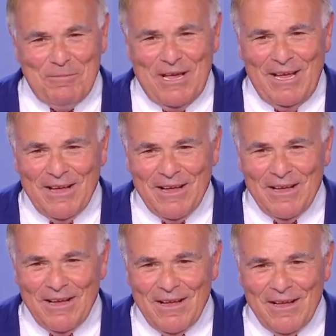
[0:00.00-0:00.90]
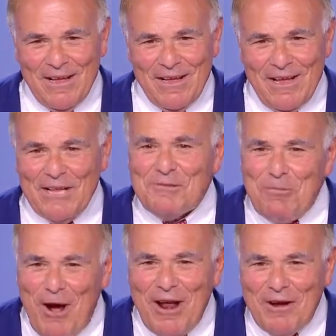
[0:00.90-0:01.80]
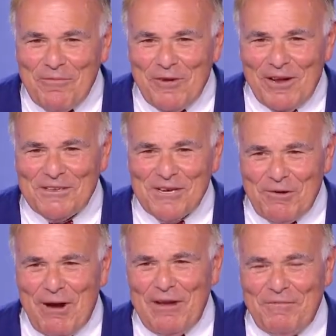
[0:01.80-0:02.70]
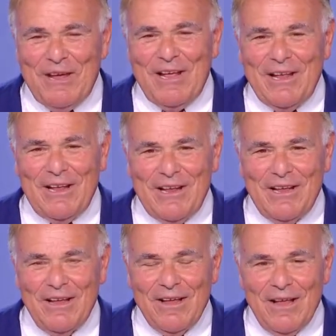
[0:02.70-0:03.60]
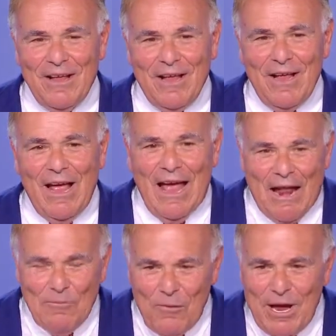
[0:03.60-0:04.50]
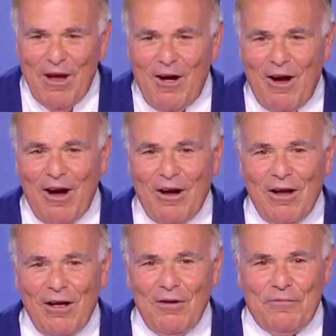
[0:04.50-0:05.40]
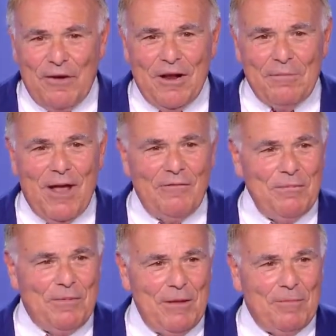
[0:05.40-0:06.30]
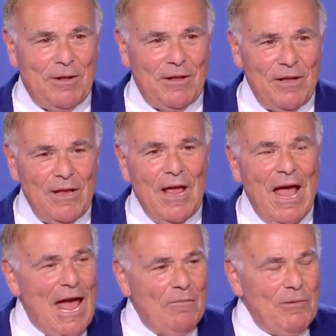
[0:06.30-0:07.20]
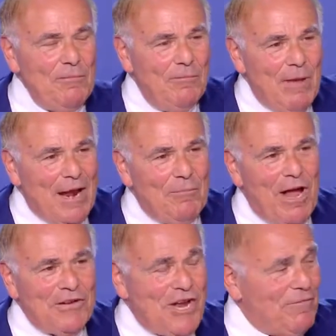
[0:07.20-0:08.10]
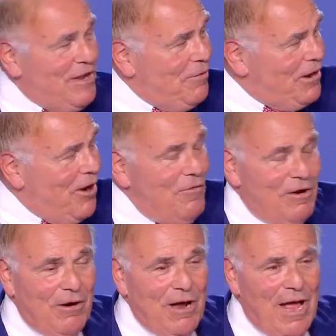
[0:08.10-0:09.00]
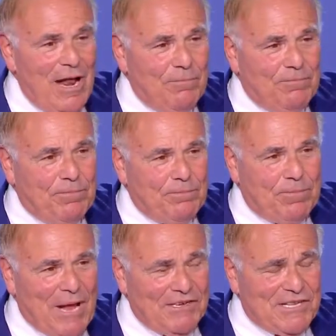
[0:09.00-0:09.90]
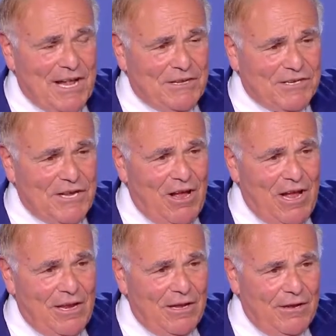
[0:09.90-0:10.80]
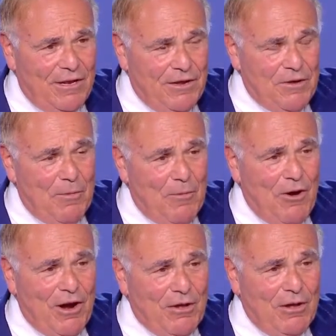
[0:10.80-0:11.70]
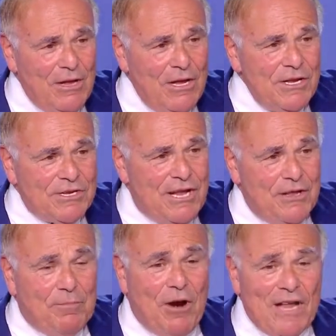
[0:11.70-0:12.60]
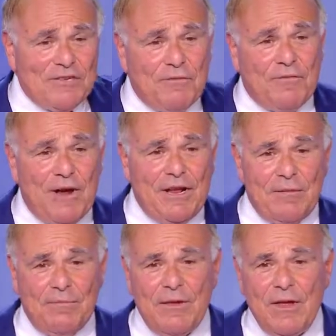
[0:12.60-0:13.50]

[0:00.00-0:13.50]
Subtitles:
me. It's wonderful. It's a great feeling. And we are a freedom-loving people. And when Madam Rajavi went over and placed that sign near the memorial saying the price of freedom,